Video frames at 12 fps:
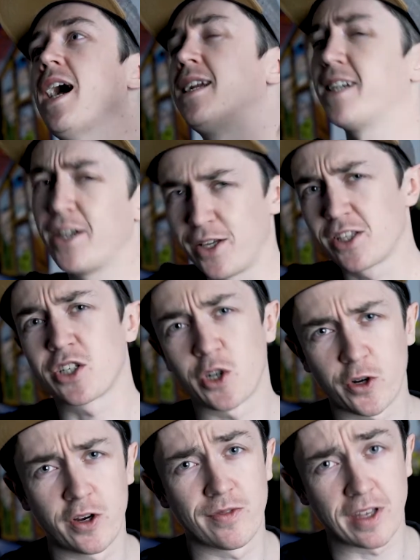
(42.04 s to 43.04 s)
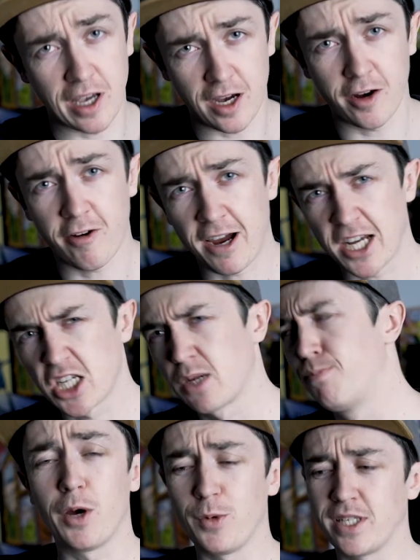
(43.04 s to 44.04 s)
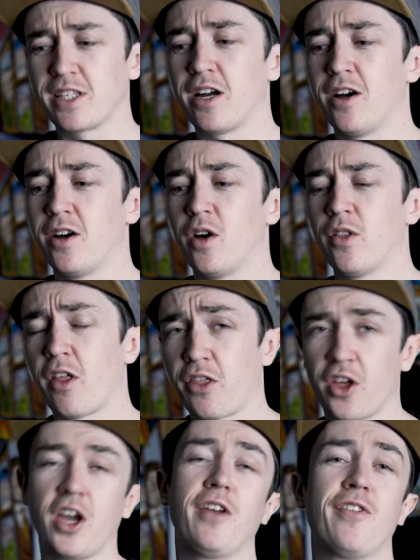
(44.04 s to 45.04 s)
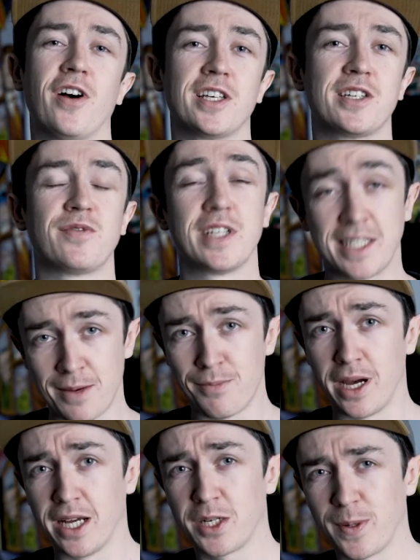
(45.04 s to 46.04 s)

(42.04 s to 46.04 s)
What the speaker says: and tell you the story of the car crash, but we start on the 31st of December